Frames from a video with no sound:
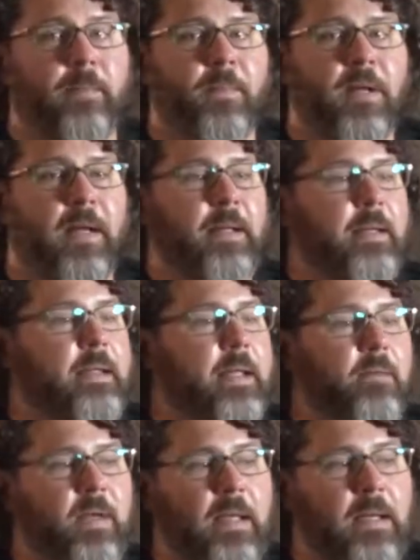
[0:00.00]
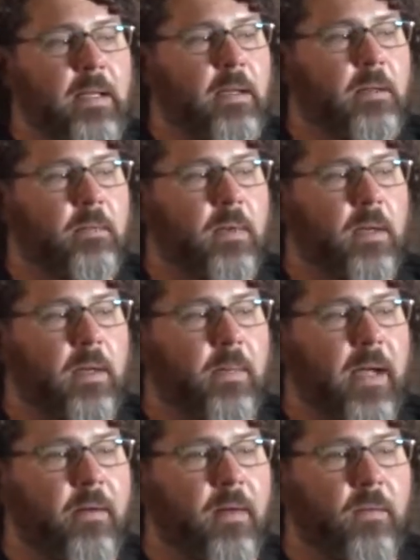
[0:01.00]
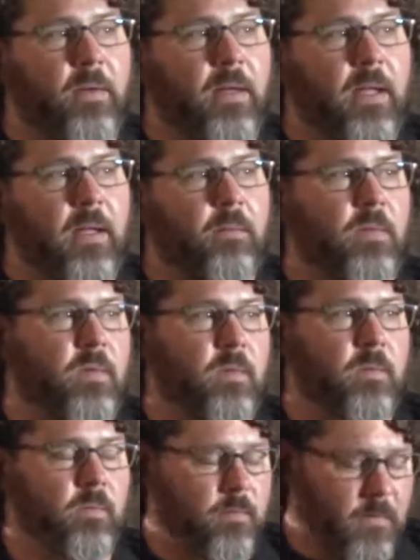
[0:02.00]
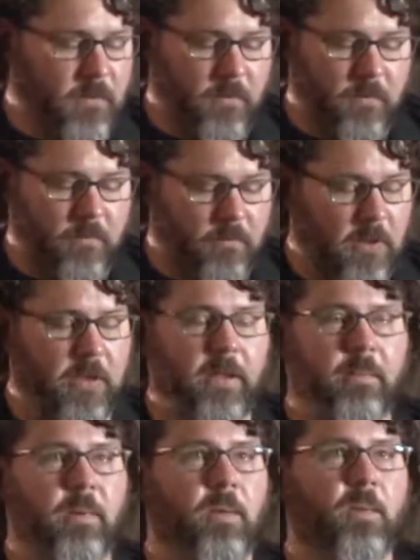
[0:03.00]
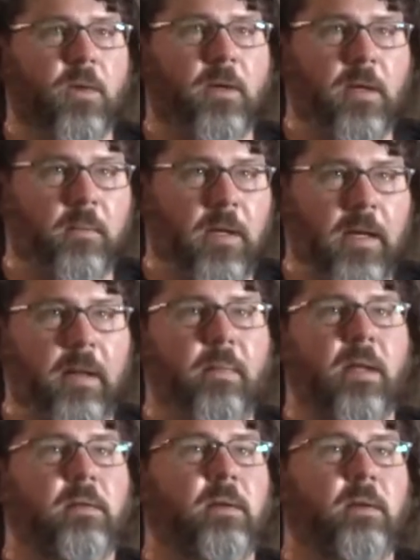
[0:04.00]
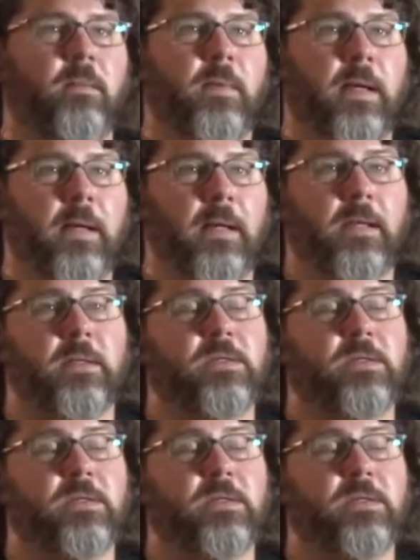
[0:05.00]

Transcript: But I didn't have any background when it came to, marketing my work, getting my name out there, that kind of thing.